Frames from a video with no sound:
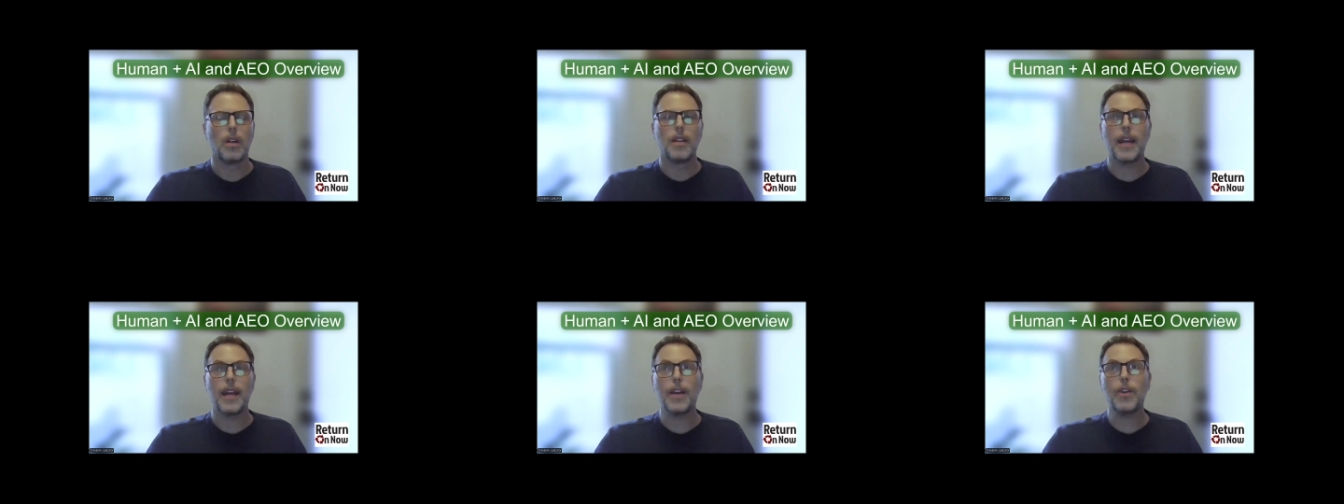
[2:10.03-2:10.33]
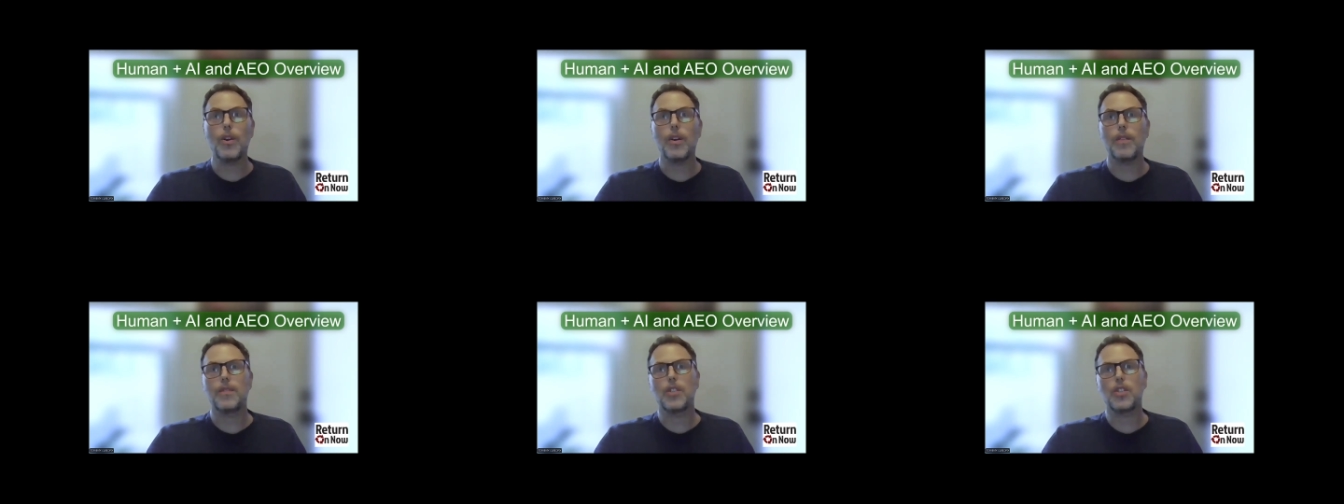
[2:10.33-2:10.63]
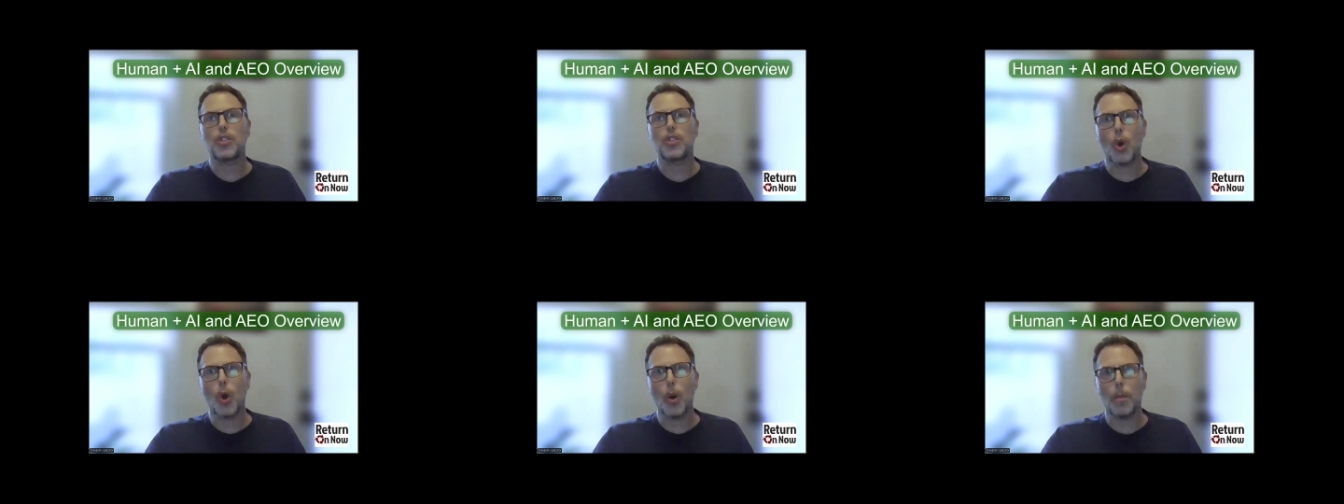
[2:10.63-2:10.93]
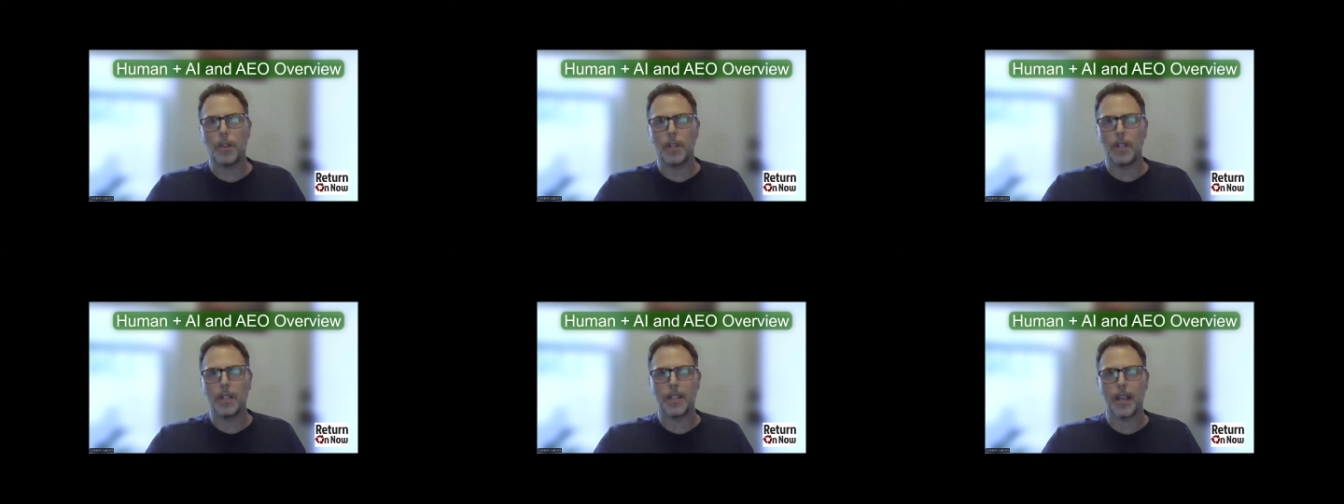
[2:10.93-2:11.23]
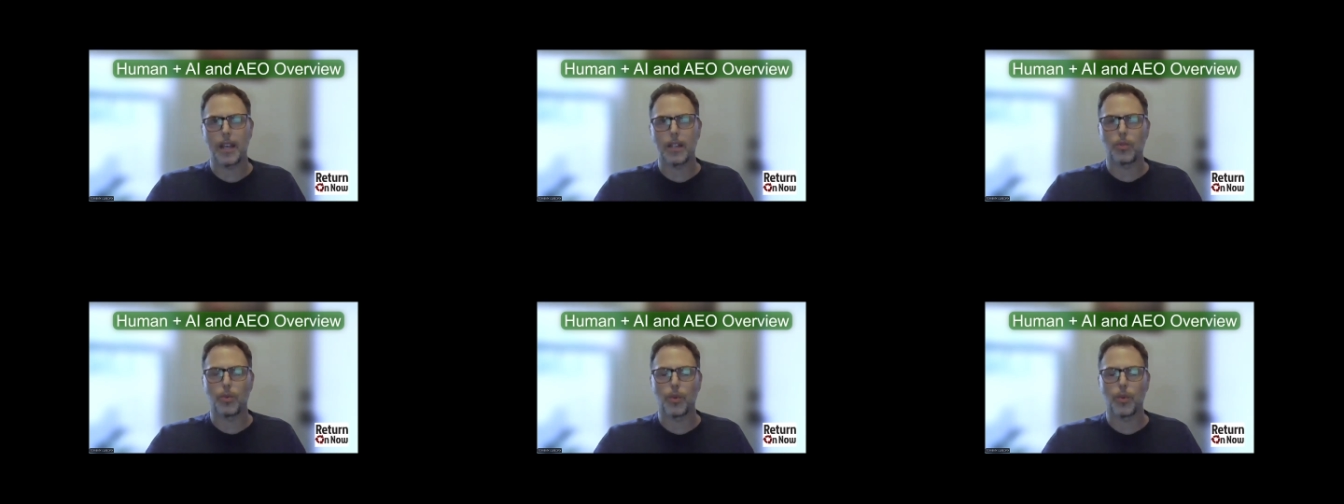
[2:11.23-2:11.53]
Now you have to show up on these
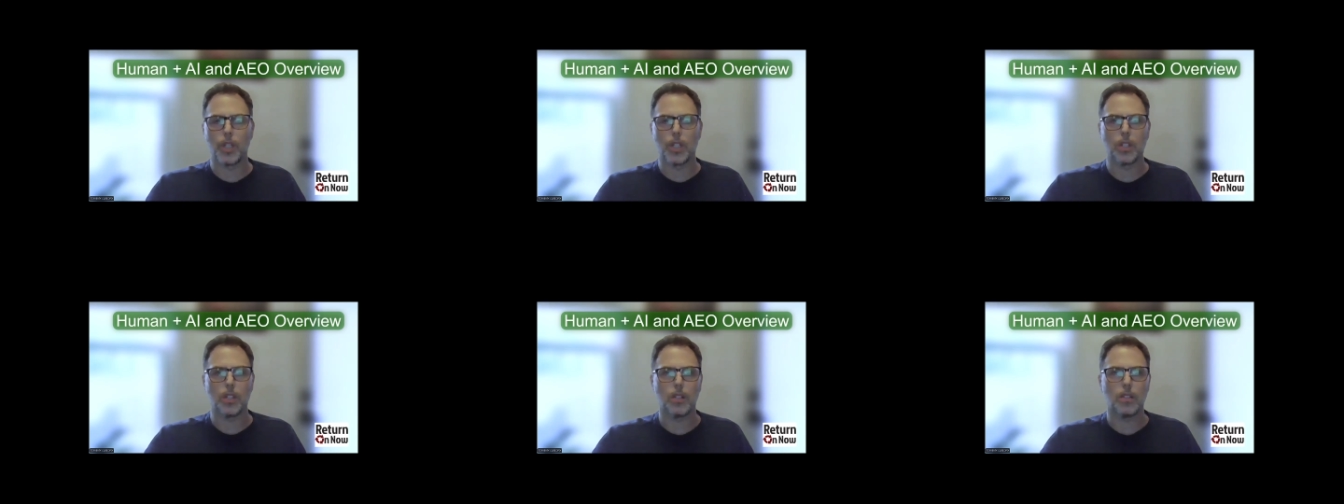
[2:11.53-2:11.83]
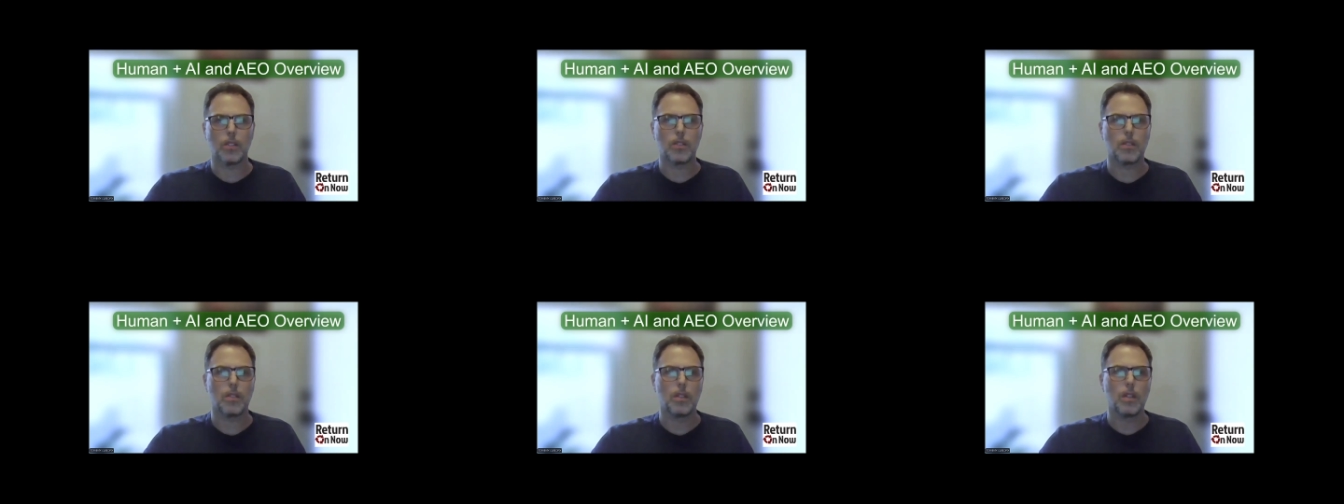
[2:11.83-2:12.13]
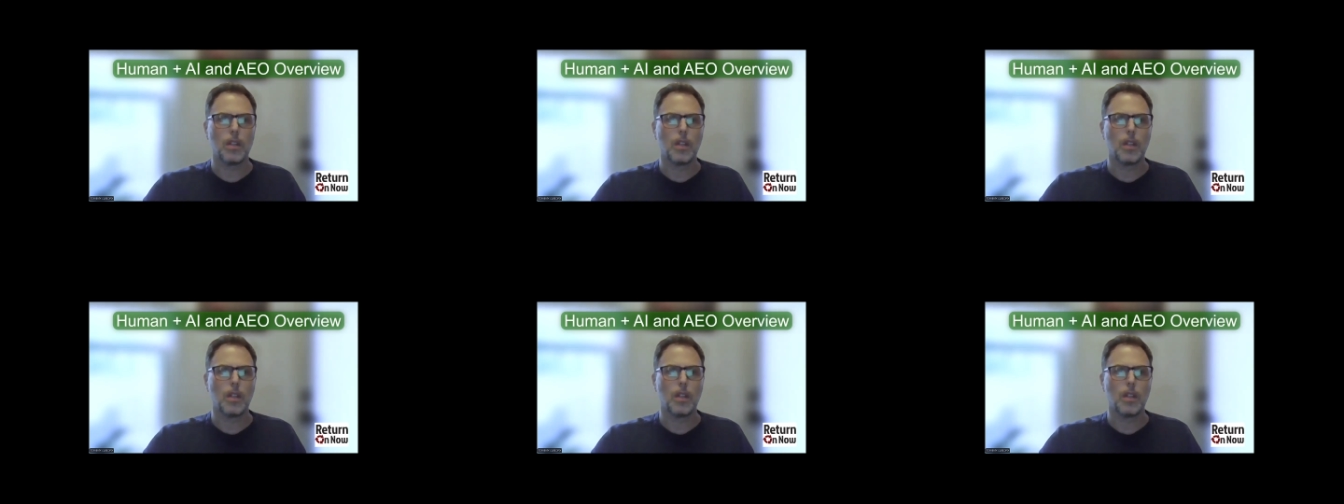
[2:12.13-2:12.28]
answer engines.